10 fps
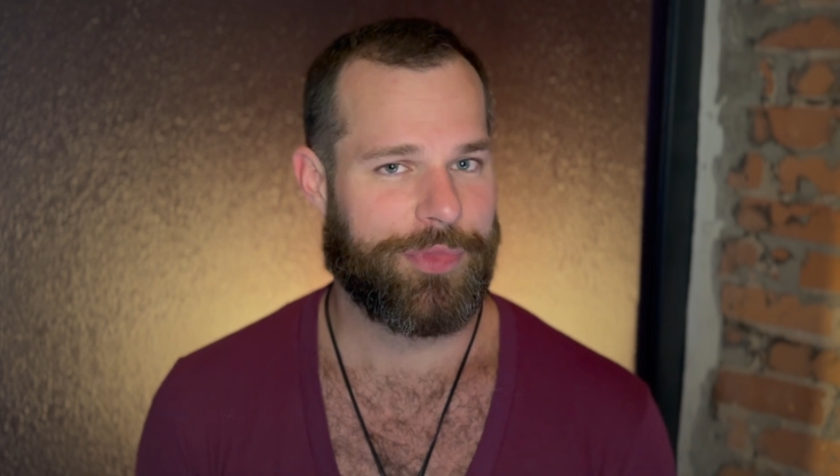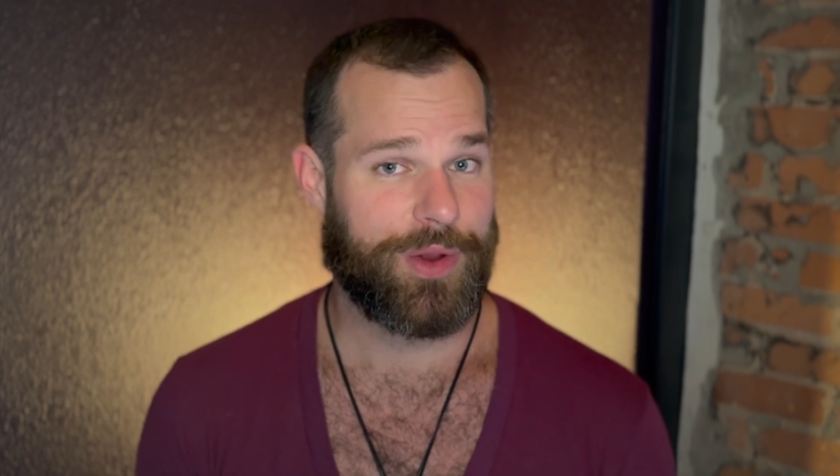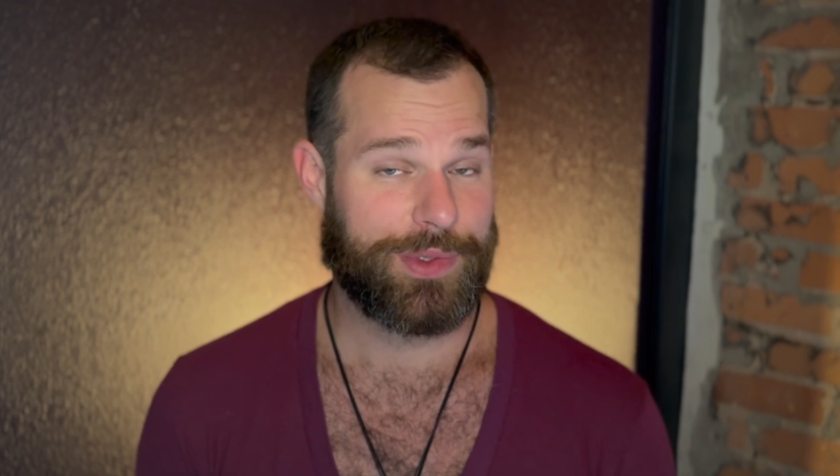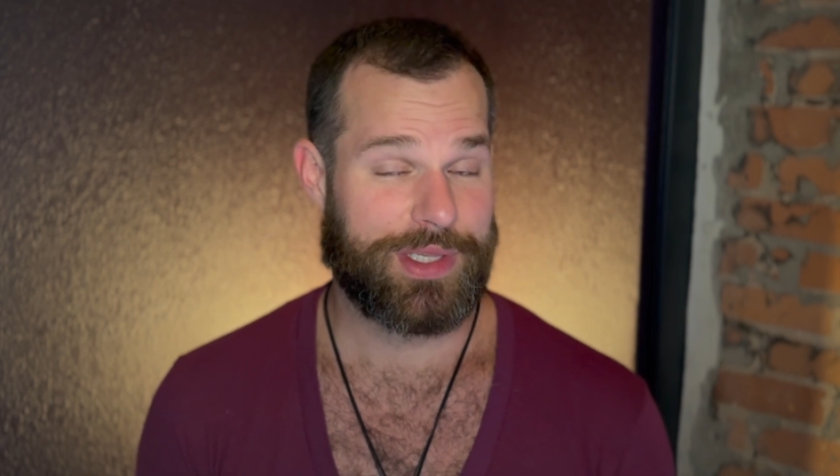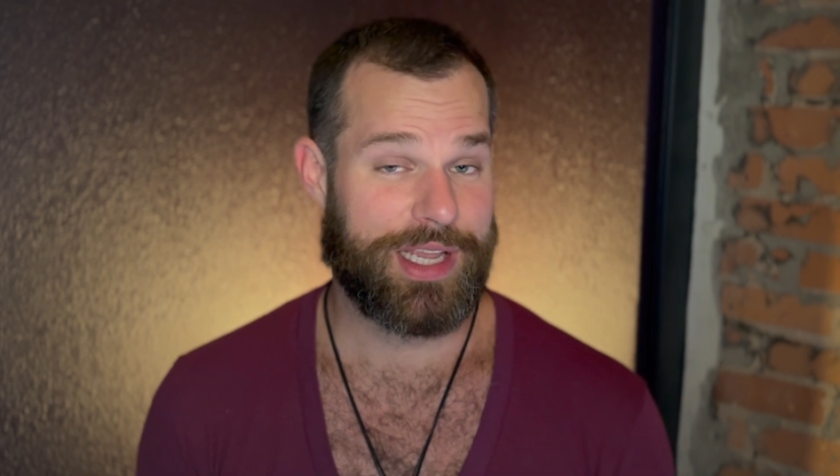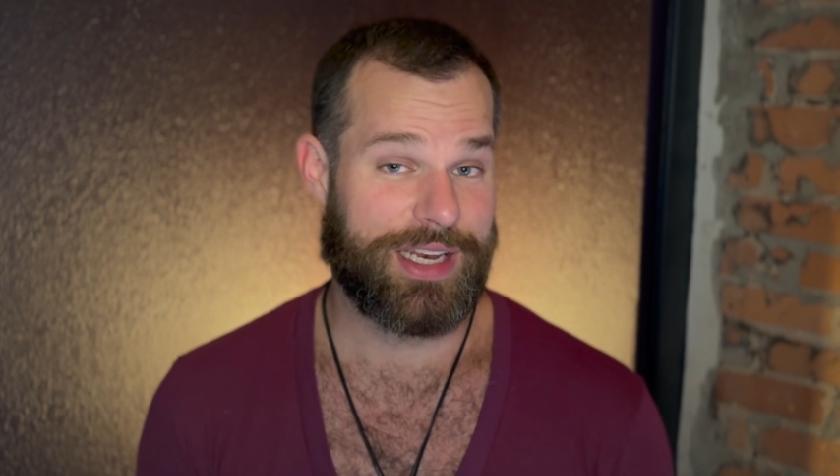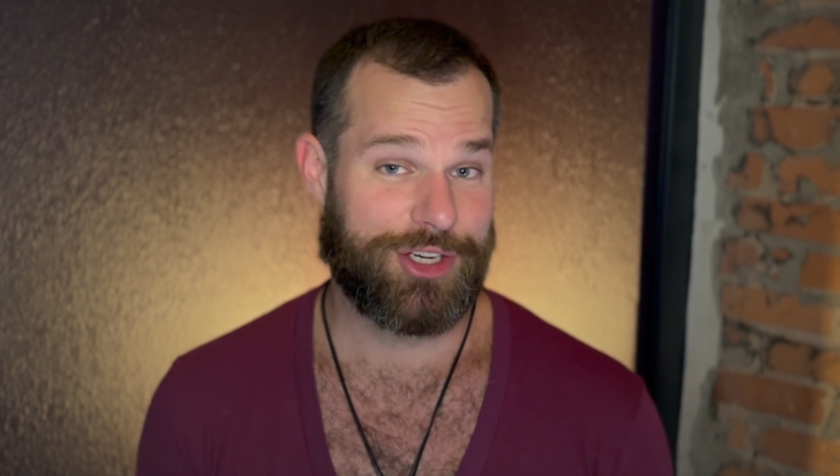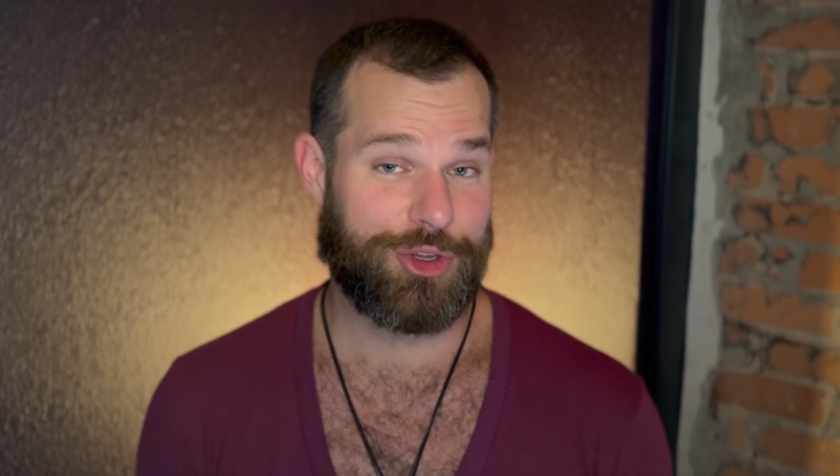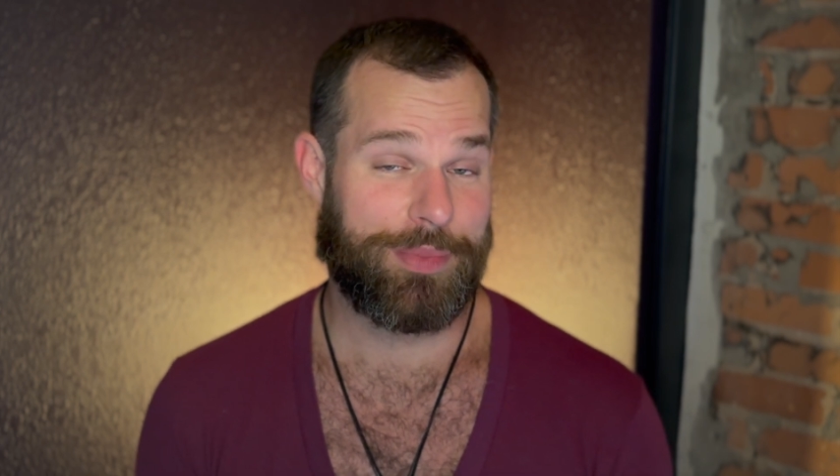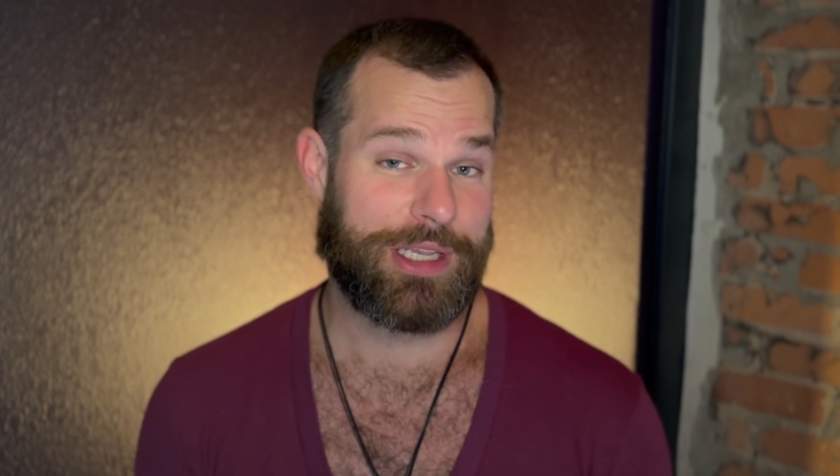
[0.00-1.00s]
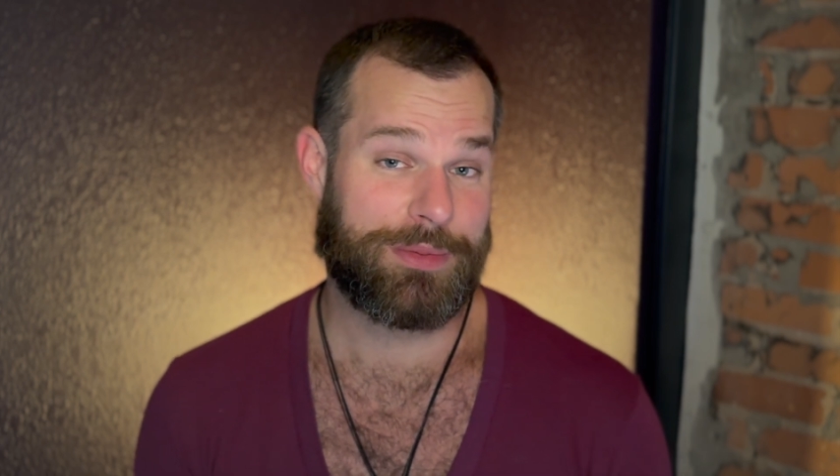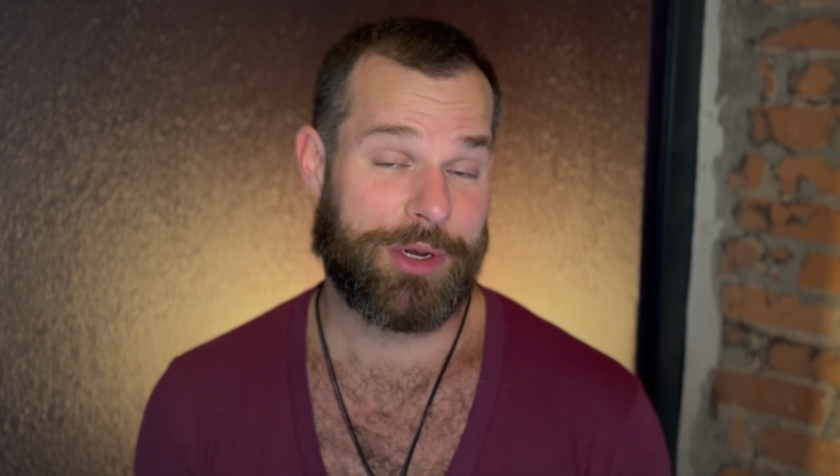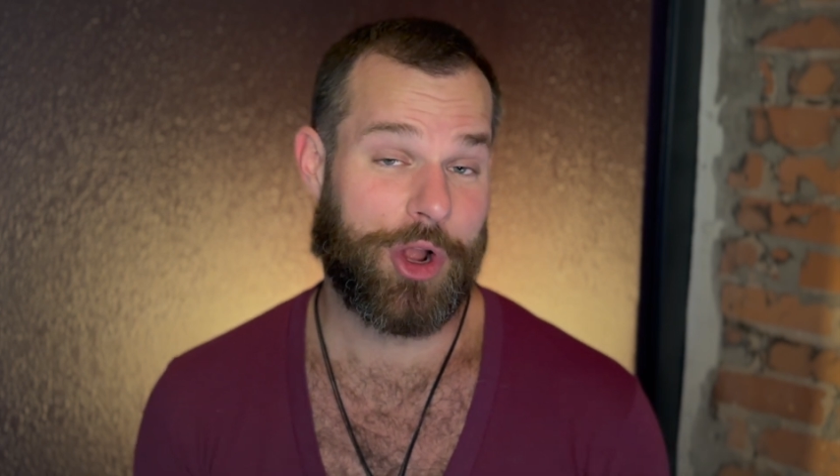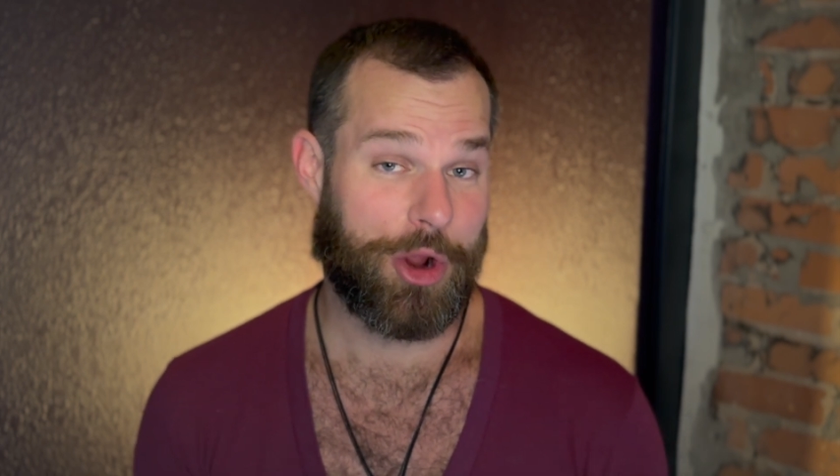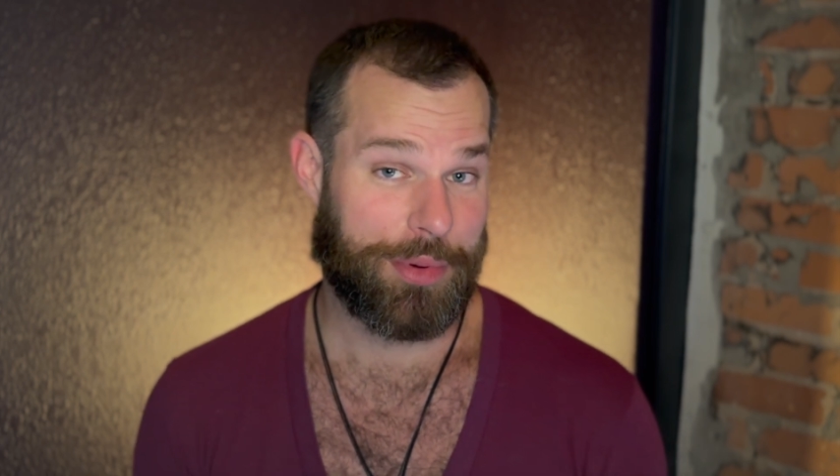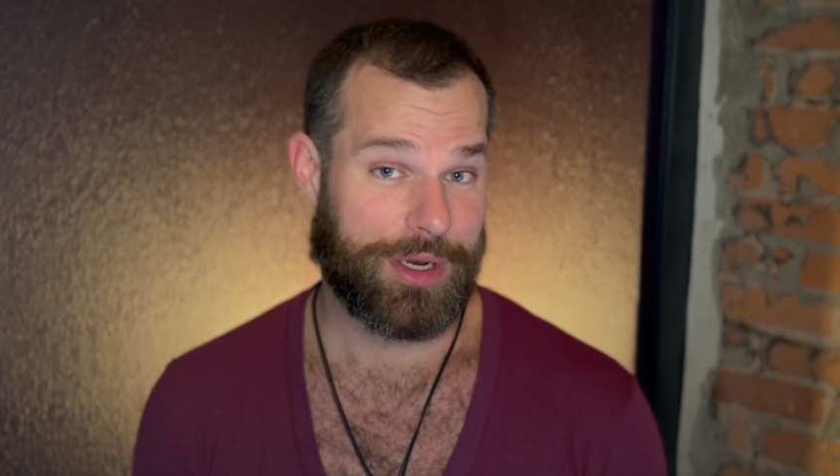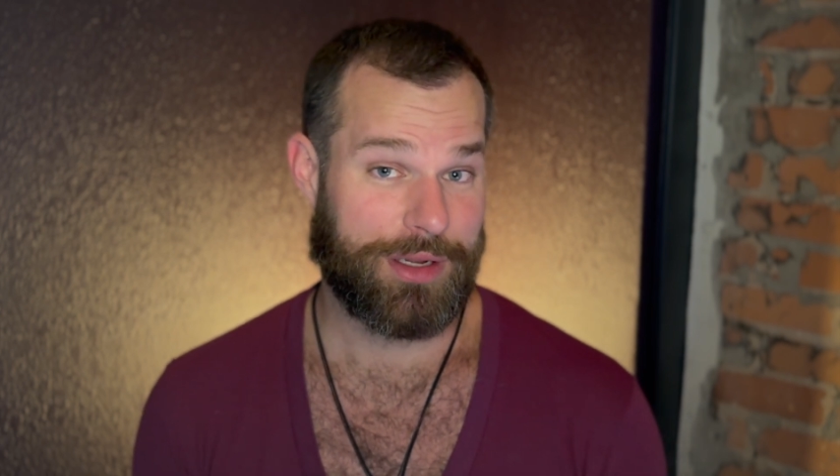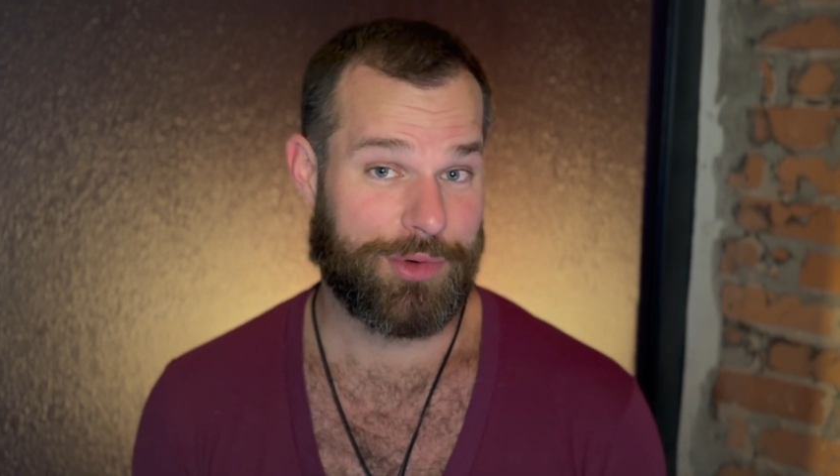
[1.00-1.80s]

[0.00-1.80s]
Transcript: There was the initial basement carpeting,